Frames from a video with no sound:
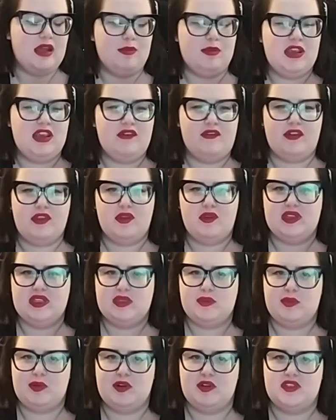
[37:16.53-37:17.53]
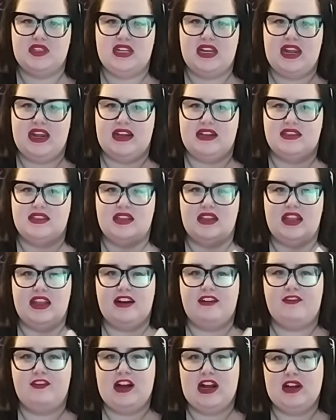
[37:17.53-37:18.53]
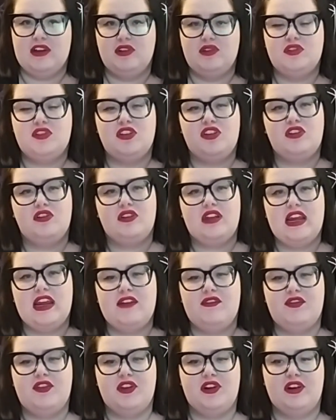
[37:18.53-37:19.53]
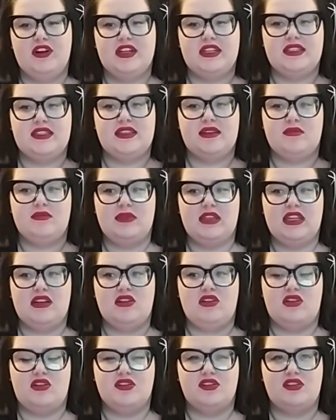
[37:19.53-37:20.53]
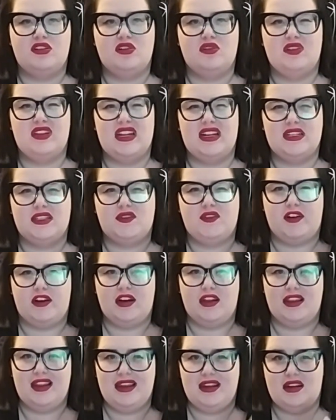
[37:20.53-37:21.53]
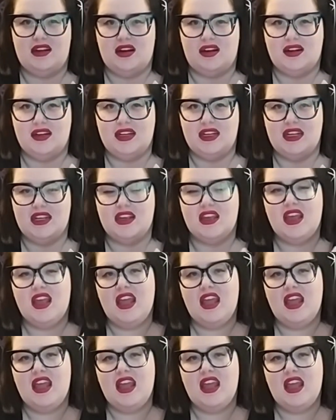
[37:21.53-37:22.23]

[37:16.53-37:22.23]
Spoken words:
Even though this person adds a lot of value to your life, there is something also that is very like cutting